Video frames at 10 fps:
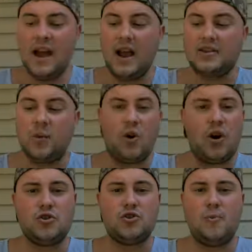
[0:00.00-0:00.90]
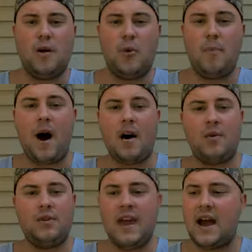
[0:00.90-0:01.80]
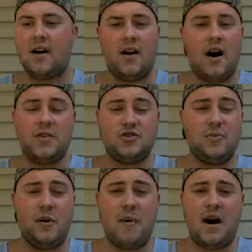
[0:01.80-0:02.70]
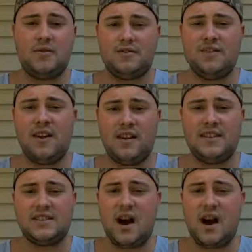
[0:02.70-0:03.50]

It's a 100 ml bottle. Yeah, 100 ml bottle's nice.